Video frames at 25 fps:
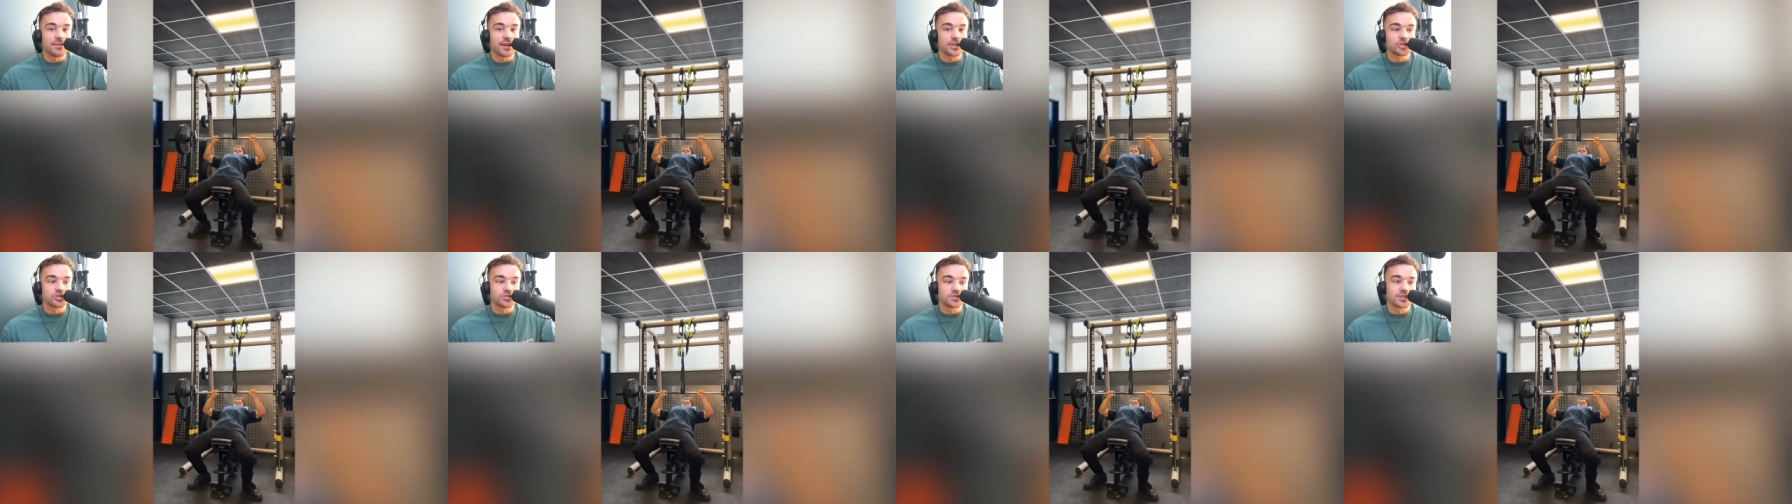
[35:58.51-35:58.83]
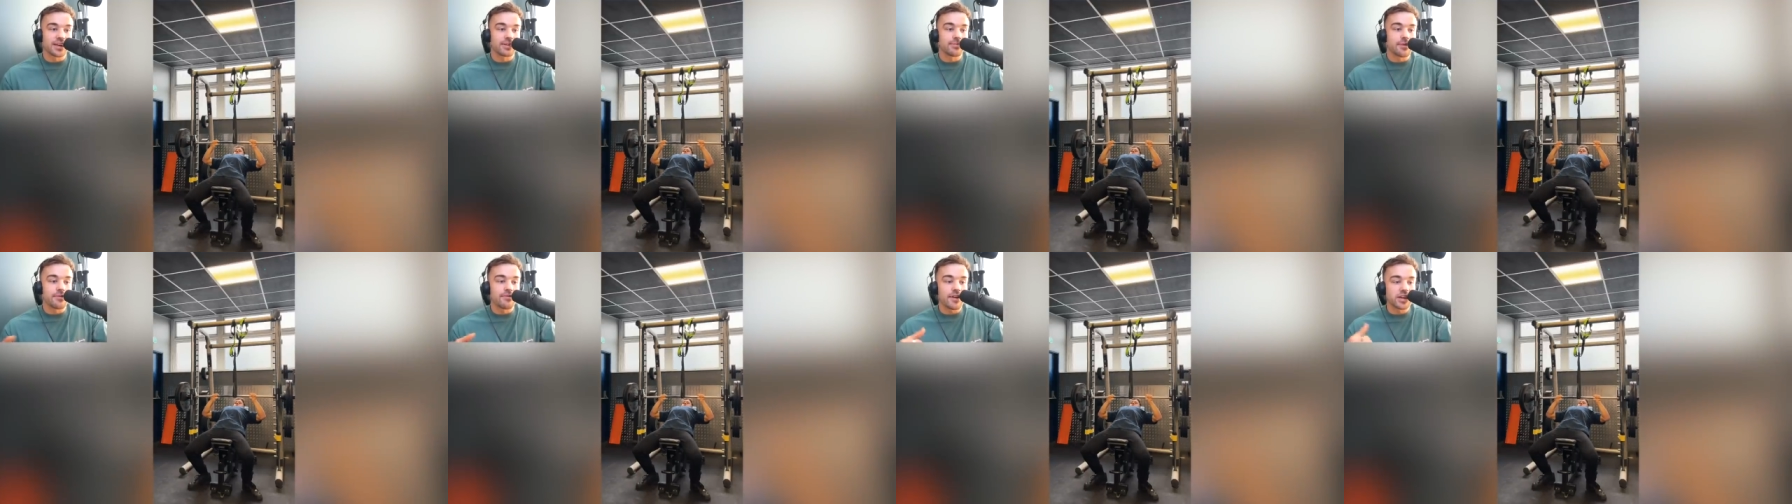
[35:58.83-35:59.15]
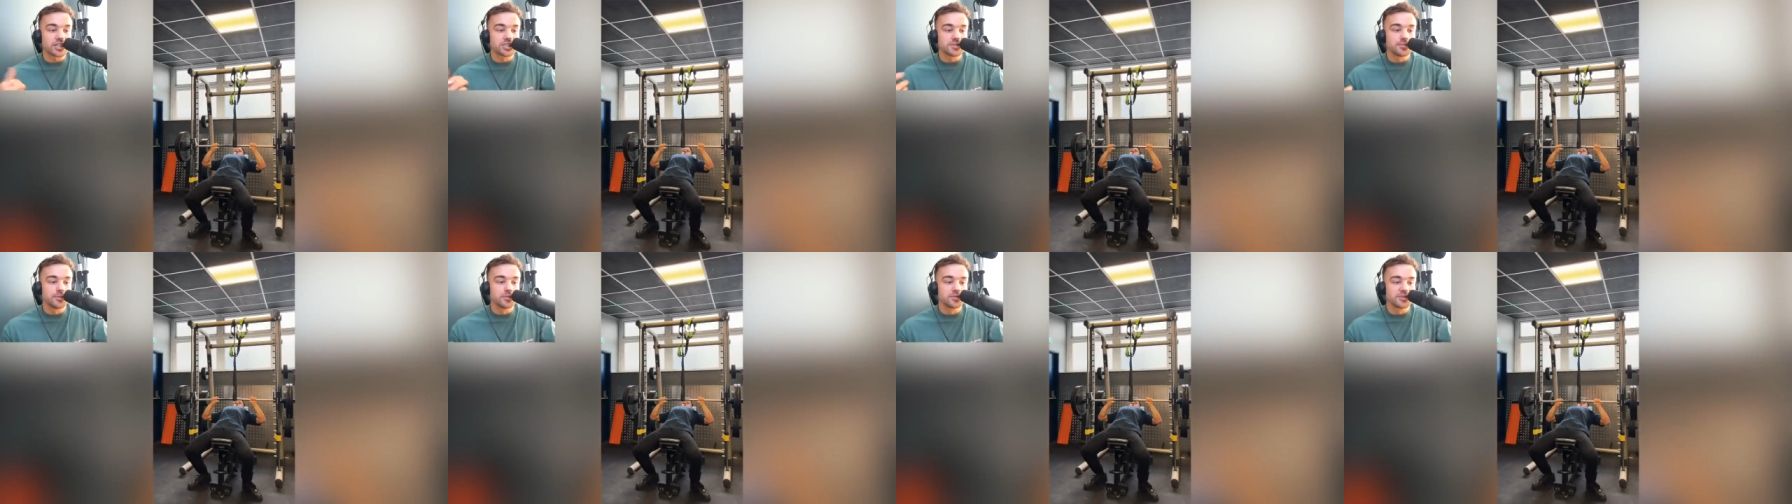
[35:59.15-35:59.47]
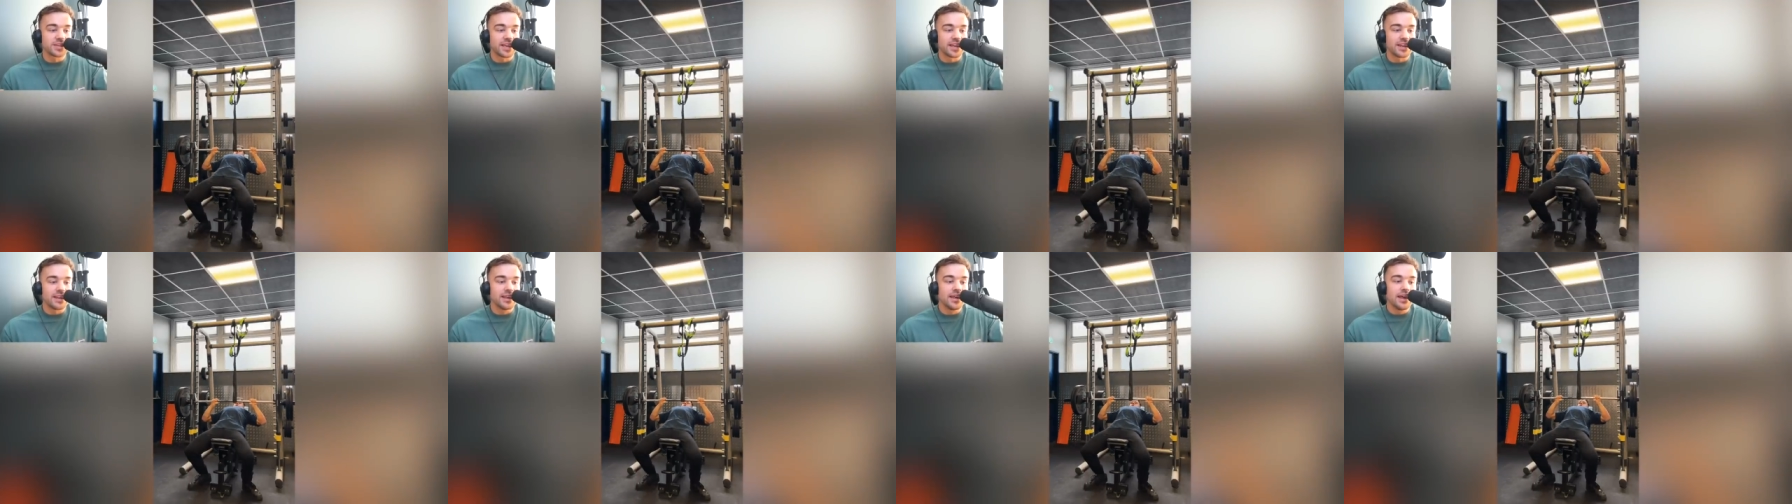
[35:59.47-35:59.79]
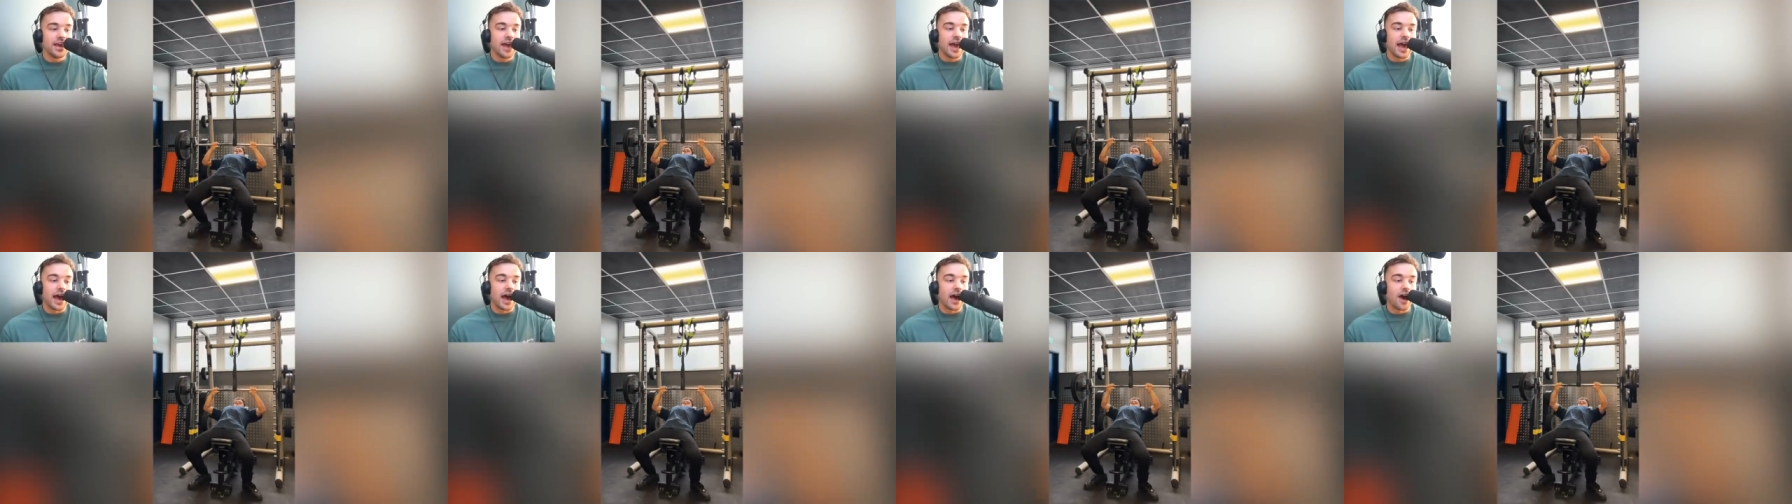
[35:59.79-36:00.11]
made sure I was getting my vegetables in,
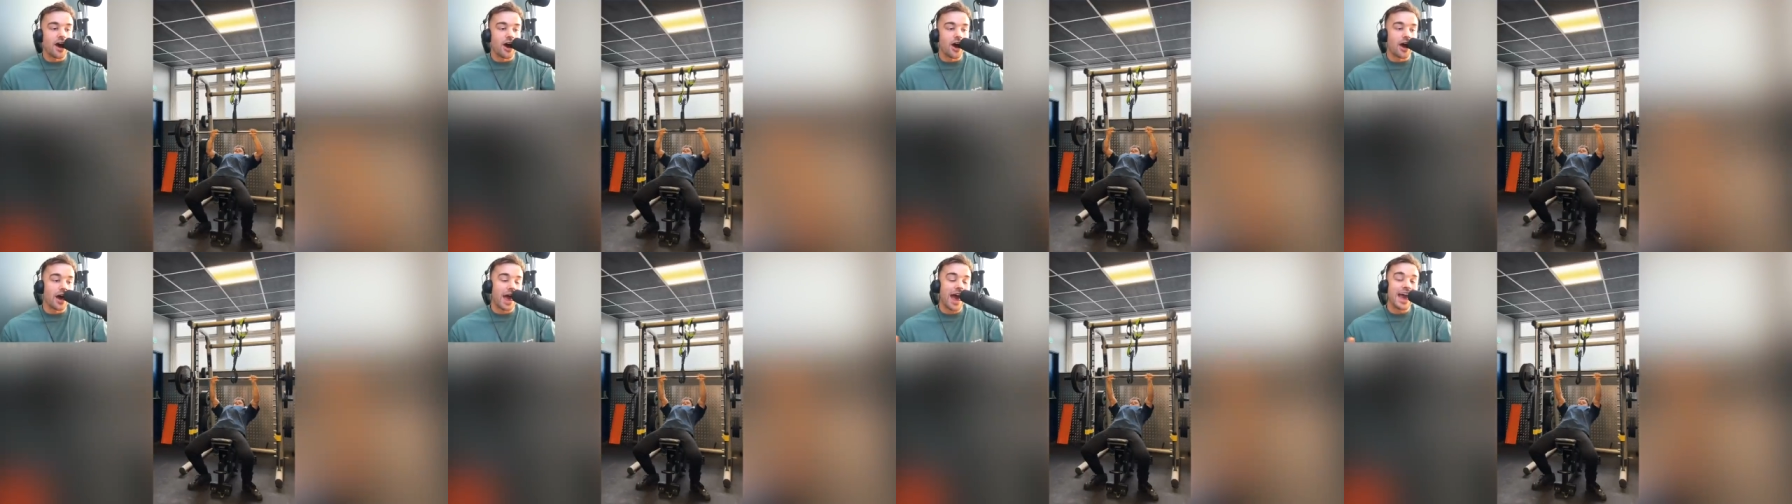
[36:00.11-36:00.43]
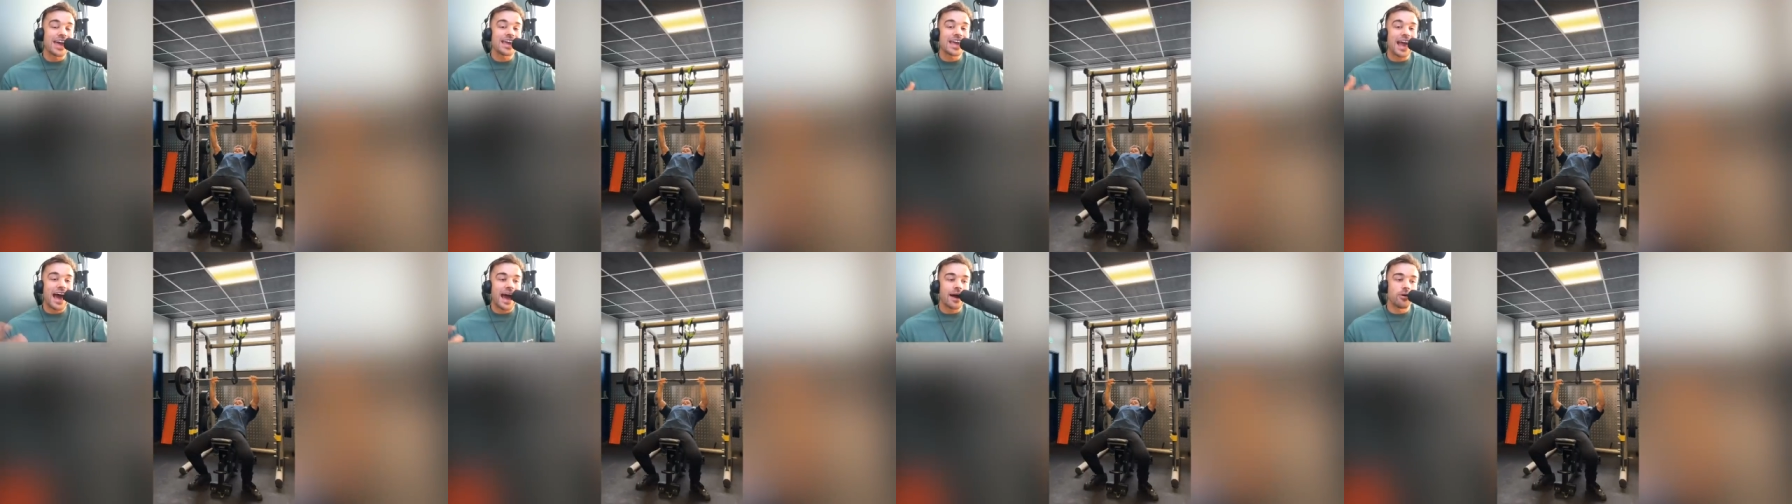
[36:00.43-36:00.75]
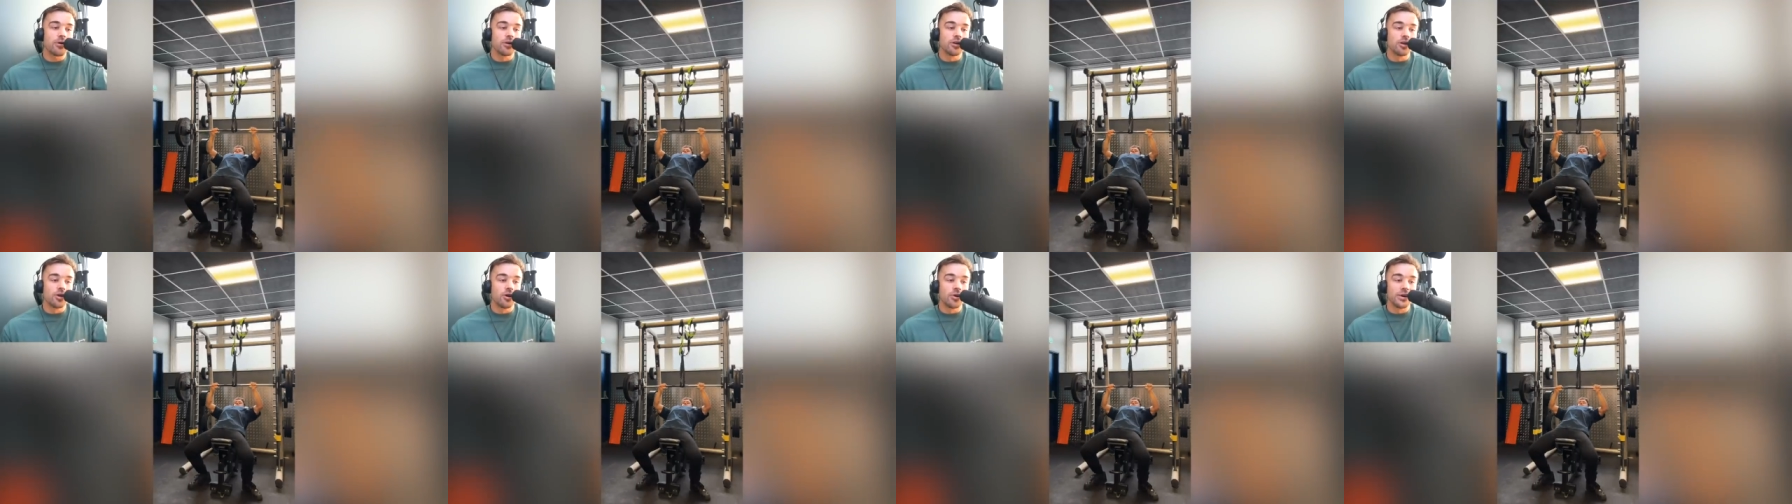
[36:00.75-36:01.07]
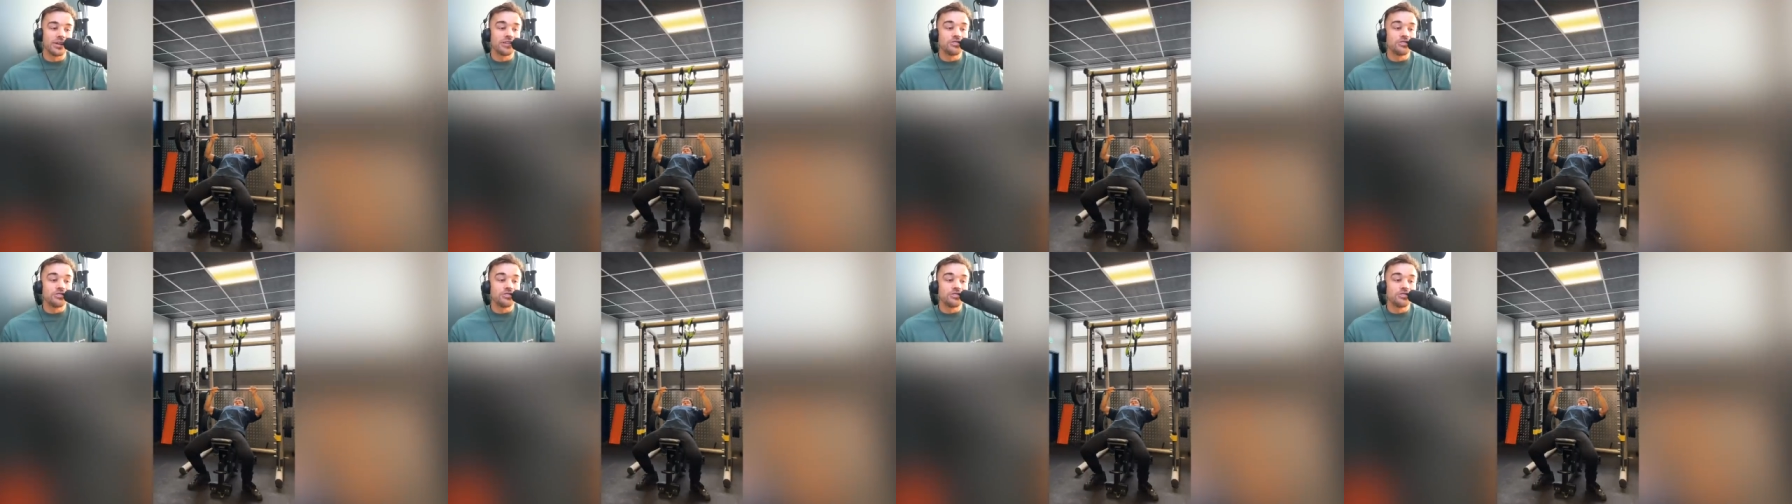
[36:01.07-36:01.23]
uh, ate out a lot,